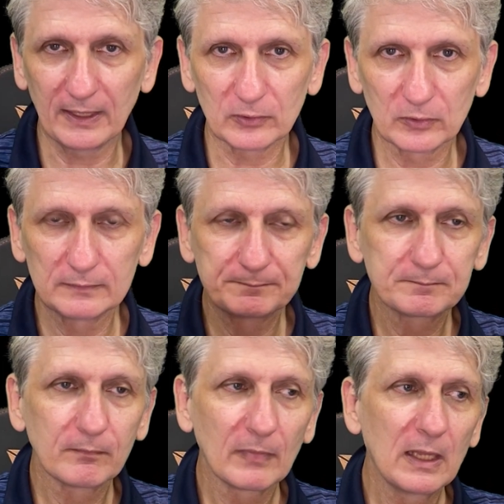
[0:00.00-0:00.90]
So,
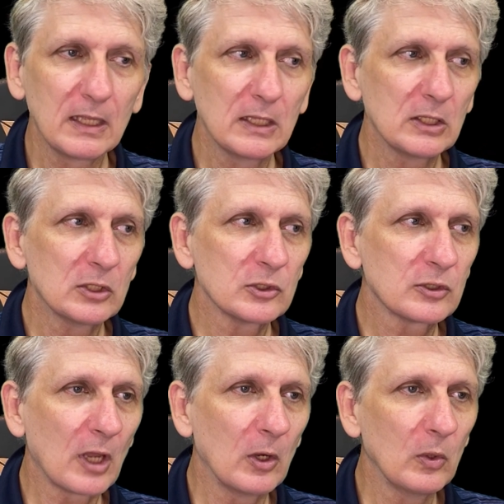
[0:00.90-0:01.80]
the most
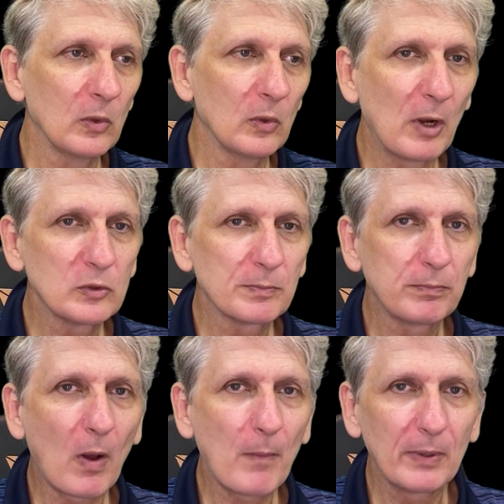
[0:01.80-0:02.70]
popular of these has
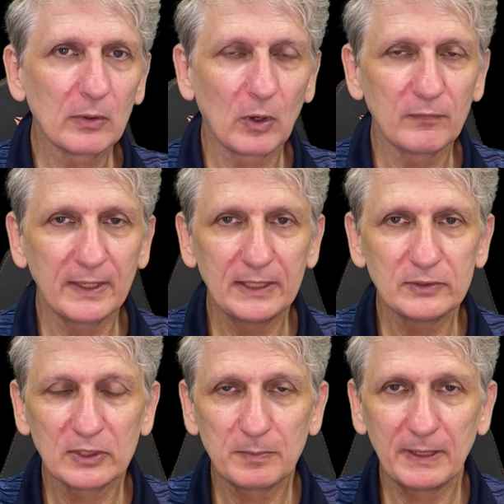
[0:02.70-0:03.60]
been Second Life
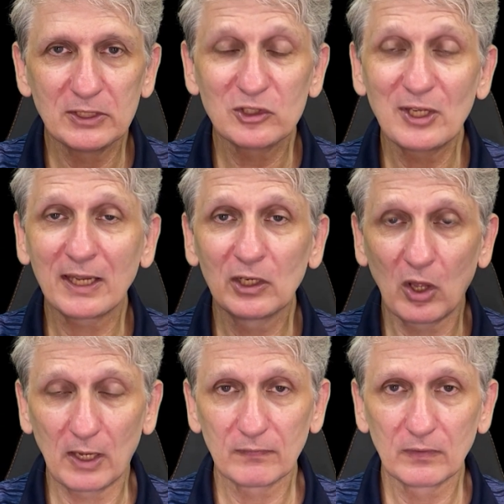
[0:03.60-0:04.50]
which has
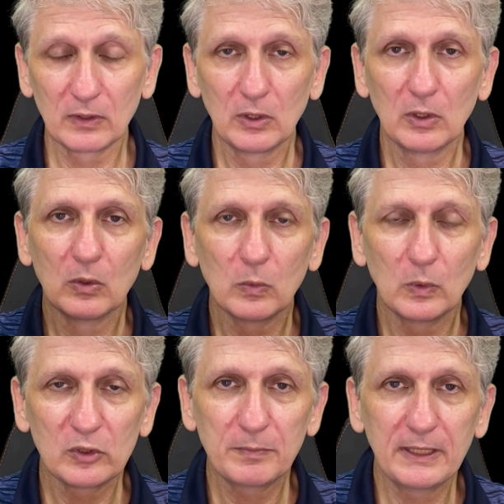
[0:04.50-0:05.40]
been around
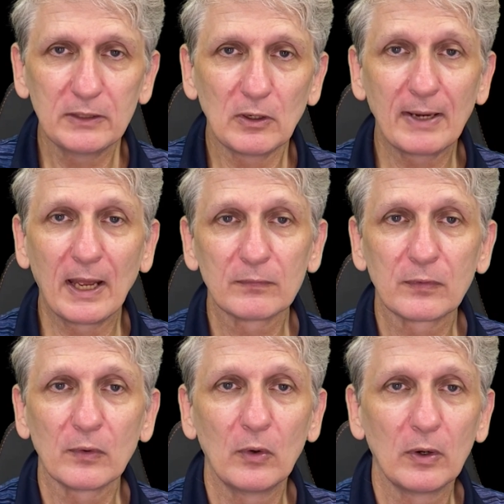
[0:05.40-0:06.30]
for
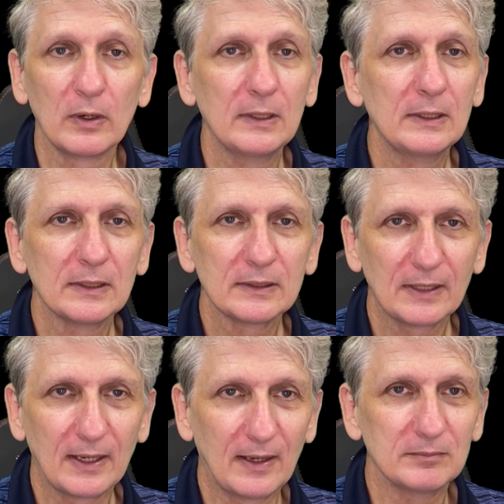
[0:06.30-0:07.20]
um, a couple of
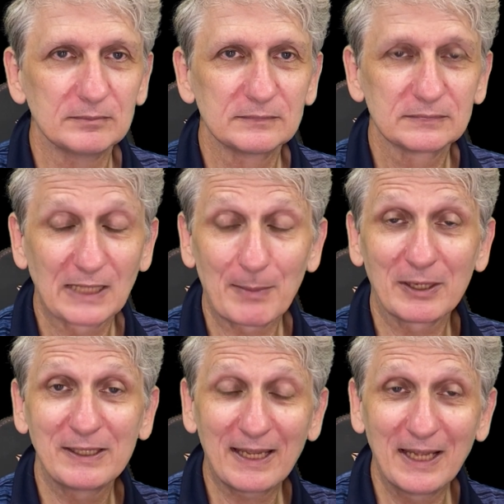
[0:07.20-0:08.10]
decades now
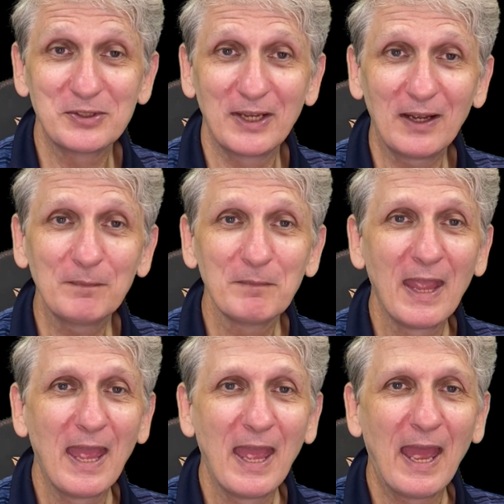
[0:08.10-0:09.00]
and was very,
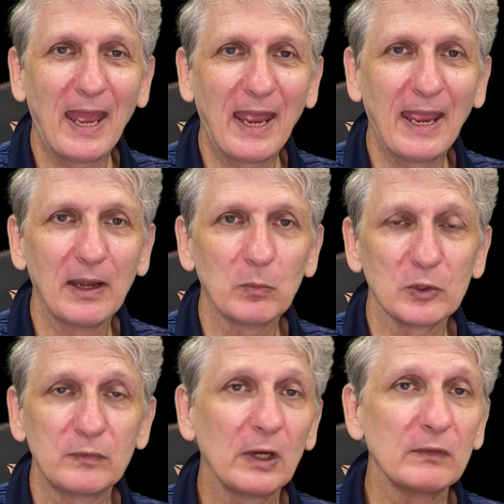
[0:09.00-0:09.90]
very popular.
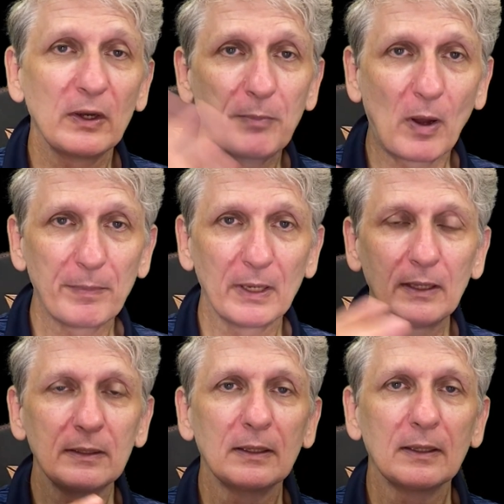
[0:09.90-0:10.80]
Uh,
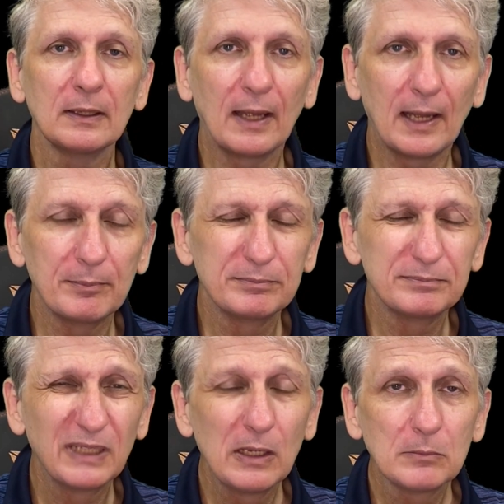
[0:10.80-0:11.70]
probably about 10 years
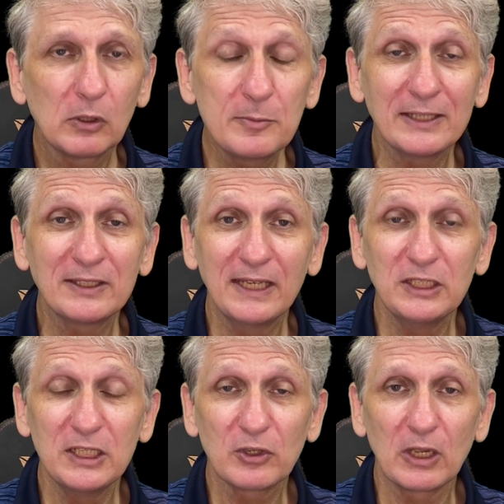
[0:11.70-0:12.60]
ago, it reached its peak of
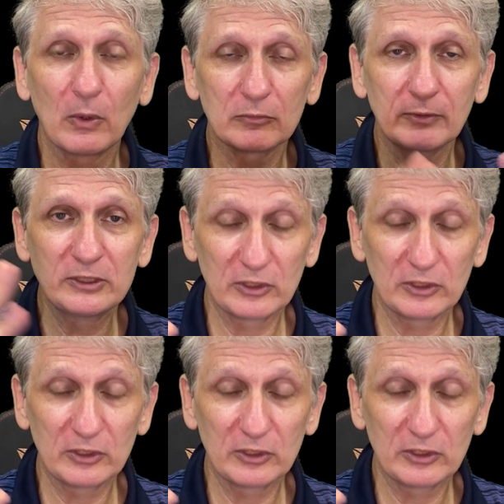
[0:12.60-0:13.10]
popularity